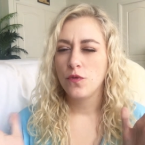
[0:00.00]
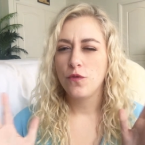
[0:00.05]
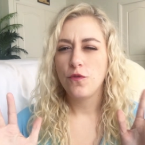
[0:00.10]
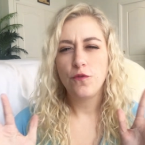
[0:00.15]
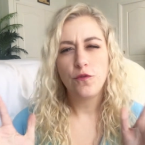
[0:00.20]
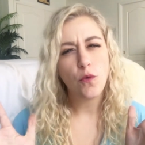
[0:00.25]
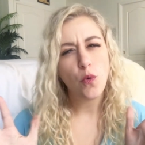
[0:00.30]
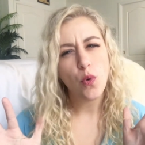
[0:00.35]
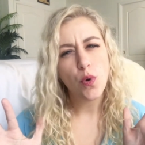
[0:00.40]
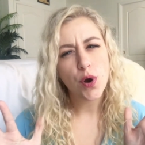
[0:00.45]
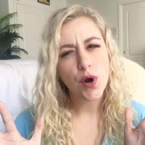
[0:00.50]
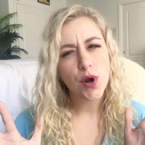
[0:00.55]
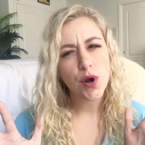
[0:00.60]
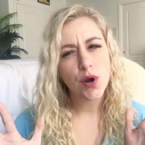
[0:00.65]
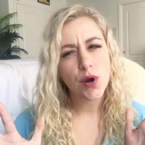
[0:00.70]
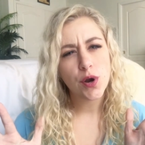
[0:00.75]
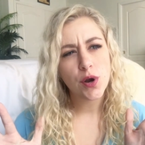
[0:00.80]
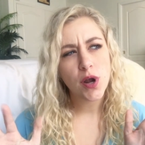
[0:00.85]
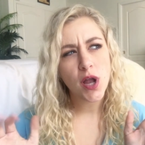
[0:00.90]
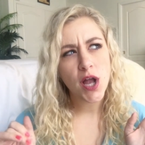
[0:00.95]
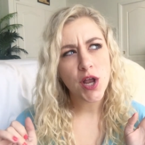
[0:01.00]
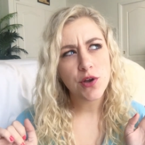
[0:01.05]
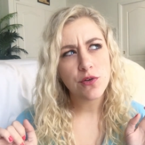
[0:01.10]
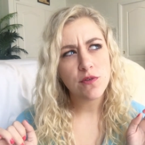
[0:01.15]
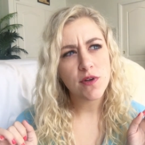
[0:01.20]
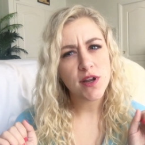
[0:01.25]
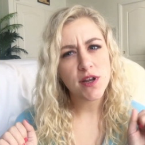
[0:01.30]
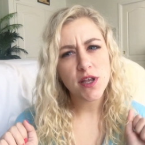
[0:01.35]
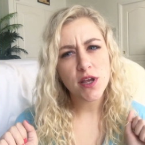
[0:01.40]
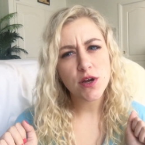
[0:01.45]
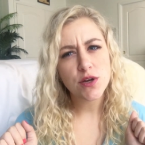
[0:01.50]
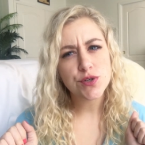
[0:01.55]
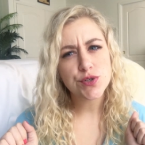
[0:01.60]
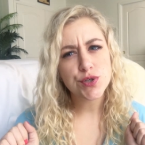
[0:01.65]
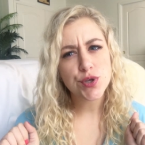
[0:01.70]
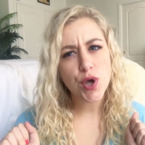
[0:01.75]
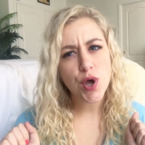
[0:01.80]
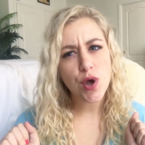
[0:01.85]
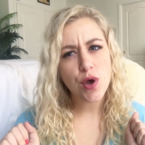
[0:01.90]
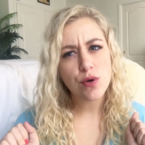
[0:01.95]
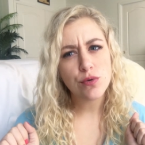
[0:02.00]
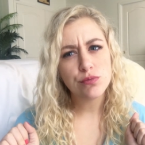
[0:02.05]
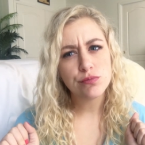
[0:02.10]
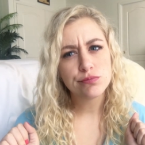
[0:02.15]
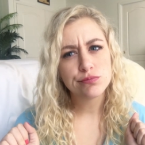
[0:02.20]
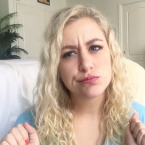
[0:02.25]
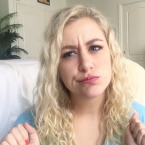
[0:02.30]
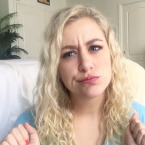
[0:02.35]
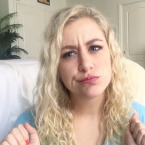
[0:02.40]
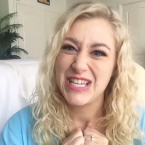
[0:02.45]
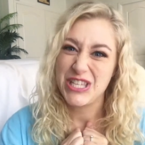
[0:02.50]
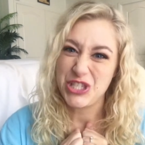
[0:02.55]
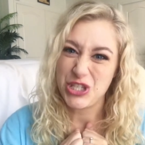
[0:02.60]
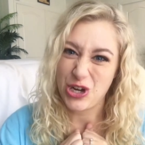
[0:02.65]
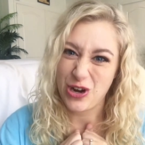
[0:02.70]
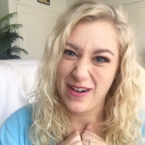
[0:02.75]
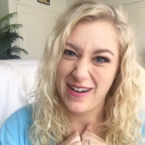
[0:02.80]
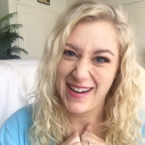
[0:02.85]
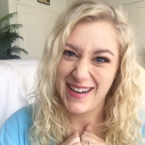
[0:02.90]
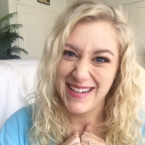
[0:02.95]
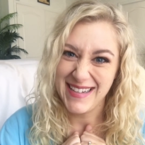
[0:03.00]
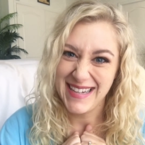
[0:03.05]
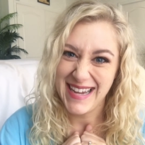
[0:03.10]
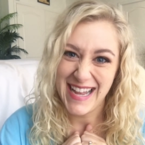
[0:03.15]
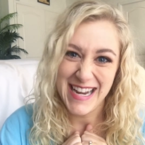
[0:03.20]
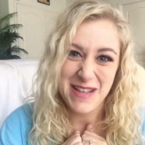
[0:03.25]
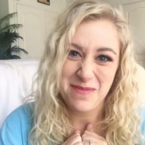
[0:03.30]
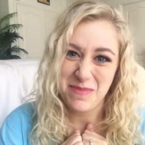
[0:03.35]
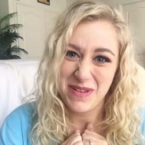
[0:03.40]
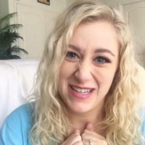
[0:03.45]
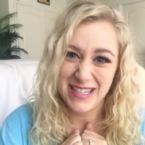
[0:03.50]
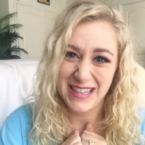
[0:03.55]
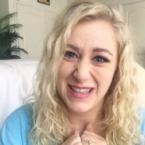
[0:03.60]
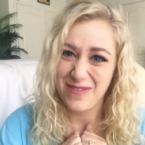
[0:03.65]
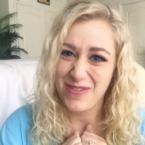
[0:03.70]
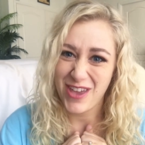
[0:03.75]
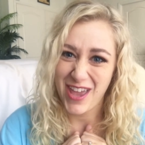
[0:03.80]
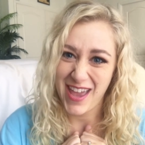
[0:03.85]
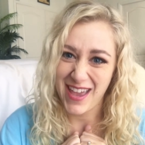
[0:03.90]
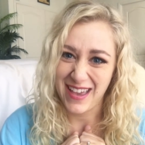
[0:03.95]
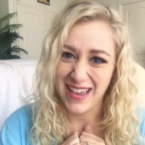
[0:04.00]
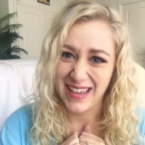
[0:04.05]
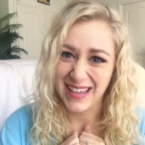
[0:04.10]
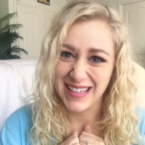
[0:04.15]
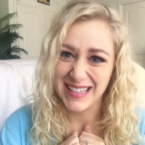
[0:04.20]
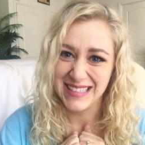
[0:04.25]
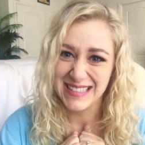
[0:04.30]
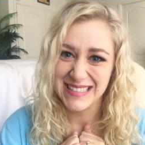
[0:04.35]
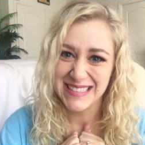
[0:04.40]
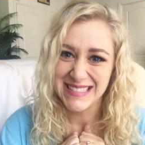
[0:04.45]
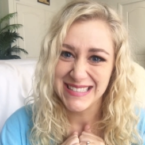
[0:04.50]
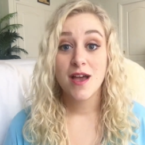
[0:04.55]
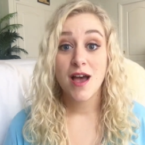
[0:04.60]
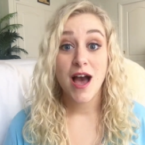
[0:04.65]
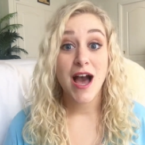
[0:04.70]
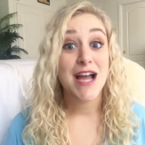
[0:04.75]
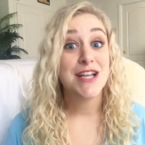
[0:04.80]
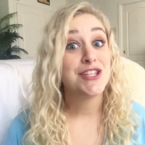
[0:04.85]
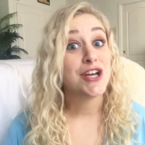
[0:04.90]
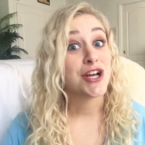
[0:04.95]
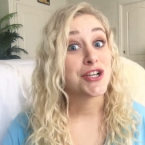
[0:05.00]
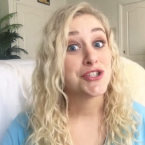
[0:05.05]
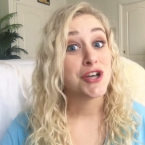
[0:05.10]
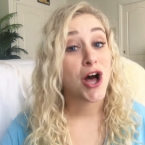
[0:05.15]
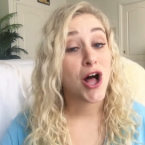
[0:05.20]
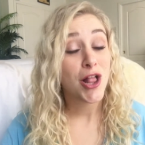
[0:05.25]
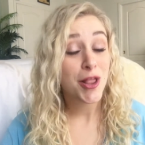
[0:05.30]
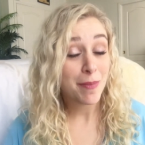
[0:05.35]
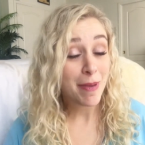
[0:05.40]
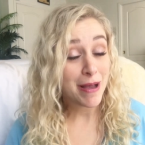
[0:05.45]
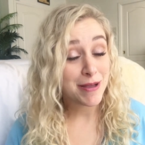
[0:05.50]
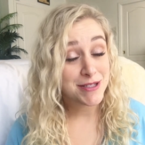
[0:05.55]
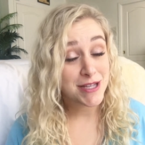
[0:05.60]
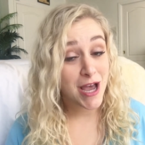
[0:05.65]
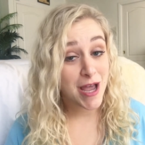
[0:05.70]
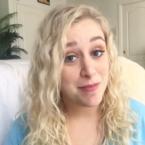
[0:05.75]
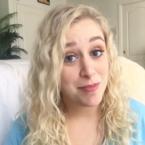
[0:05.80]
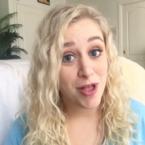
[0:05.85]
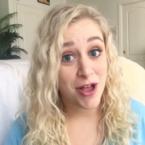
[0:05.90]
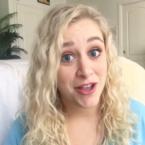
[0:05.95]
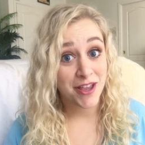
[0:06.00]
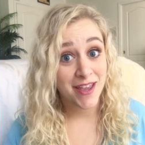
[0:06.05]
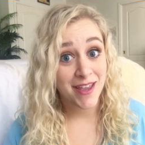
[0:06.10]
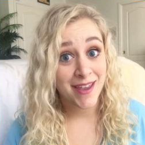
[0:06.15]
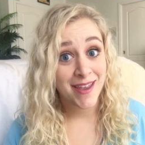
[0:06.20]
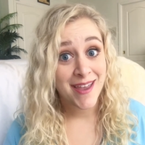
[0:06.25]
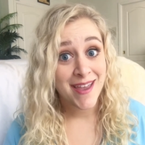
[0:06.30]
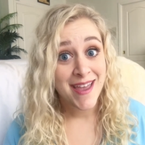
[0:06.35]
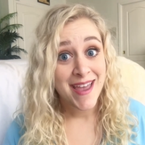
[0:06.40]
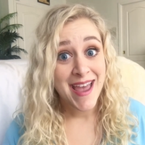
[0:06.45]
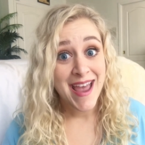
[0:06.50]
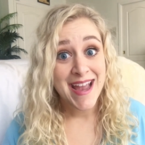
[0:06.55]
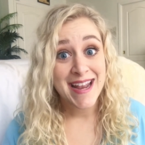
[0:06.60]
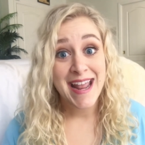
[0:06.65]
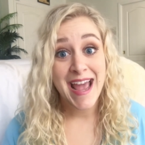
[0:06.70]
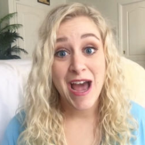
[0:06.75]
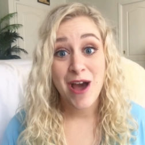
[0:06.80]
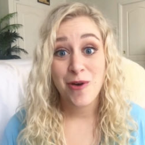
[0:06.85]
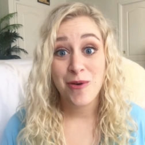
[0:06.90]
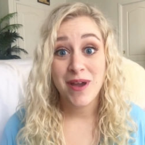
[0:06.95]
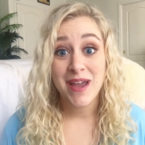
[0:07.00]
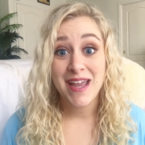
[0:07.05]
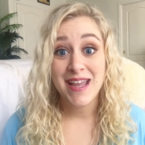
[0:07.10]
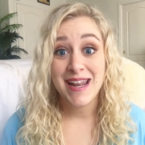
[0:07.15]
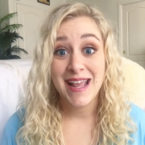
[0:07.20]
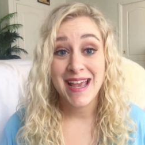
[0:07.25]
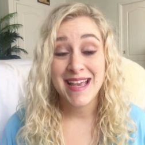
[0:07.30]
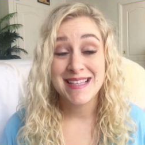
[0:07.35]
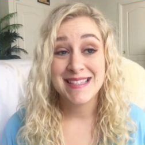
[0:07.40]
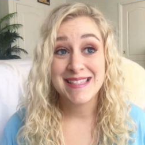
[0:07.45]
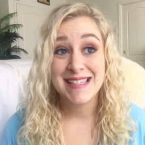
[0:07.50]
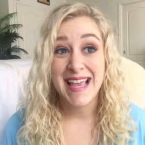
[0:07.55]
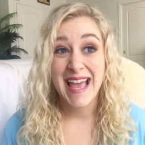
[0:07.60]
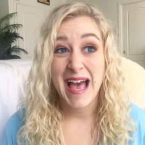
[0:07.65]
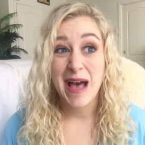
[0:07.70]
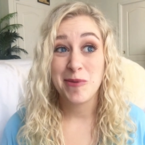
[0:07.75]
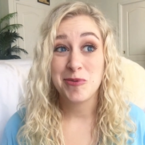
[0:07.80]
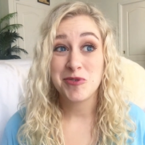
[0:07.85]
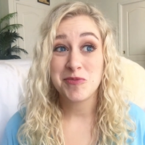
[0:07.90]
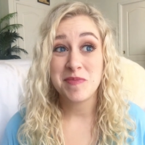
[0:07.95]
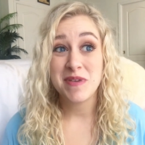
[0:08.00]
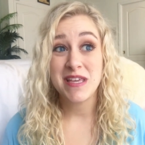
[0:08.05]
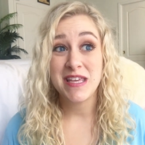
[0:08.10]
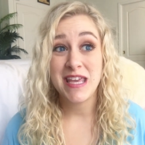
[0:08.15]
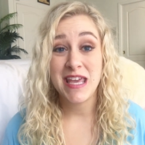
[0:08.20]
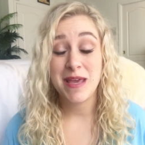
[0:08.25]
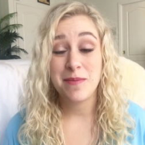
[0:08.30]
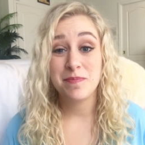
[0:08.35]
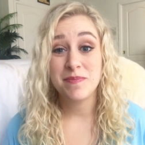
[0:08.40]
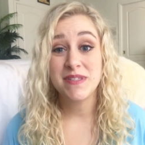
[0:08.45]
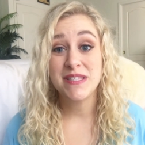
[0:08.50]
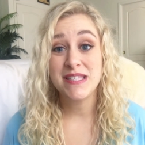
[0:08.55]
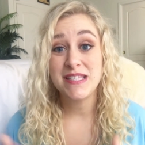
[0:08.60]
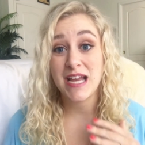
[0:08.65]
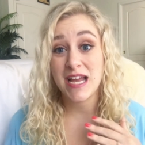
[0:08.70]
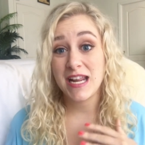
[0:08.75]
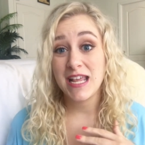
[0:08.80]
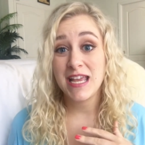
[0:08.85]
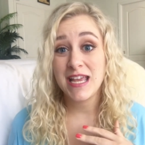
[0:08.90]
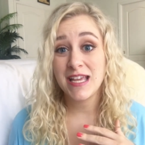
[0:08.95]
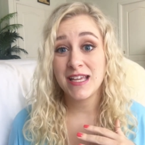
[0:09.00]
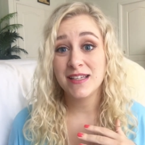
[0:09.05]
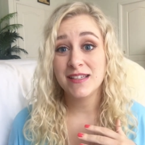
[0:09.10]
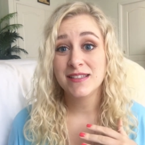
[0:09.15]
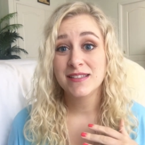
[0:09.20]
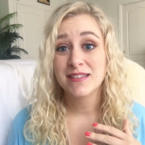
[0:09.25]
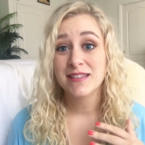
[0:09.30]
400 years ago, sorry, I didn't mean to leave you hanging. I talked all about time blocking and how it has helped me keep studying